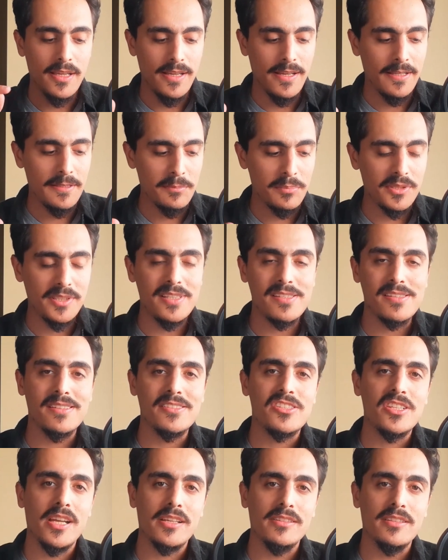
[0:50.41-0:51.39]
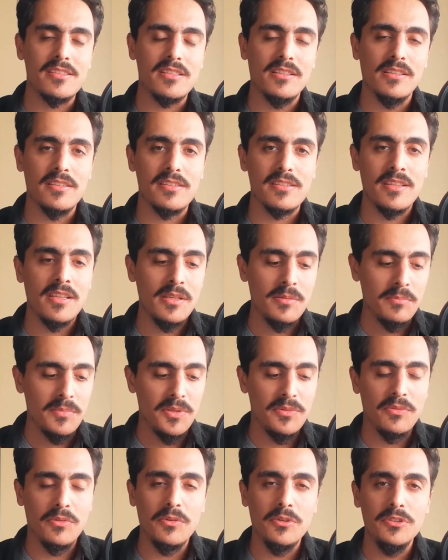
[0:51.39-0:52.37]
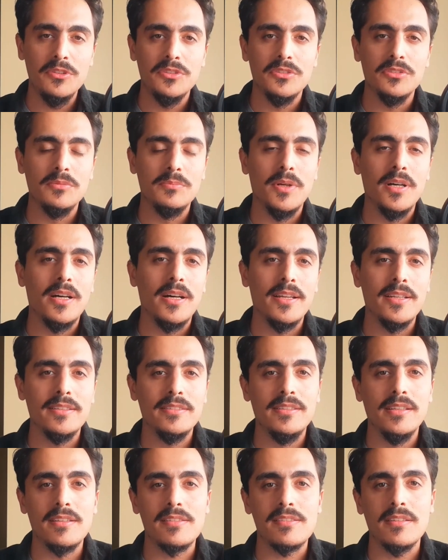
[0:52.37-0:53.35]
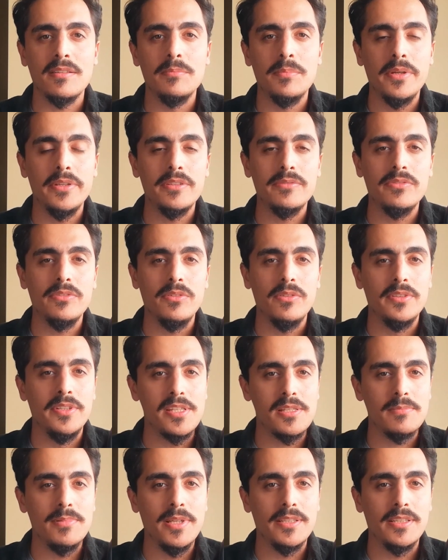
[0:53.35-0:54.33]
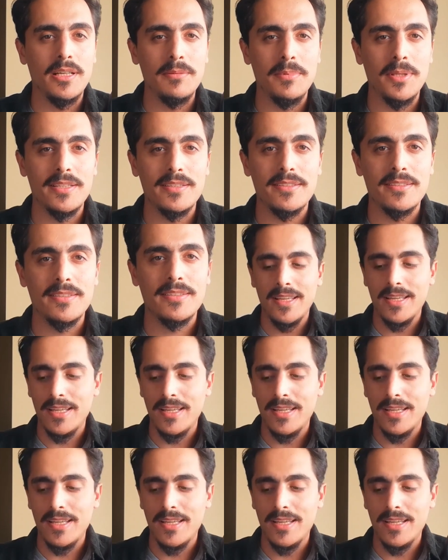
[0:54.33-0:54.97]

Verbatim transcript: and please check this list before you buy this uh, beautiful display tablet.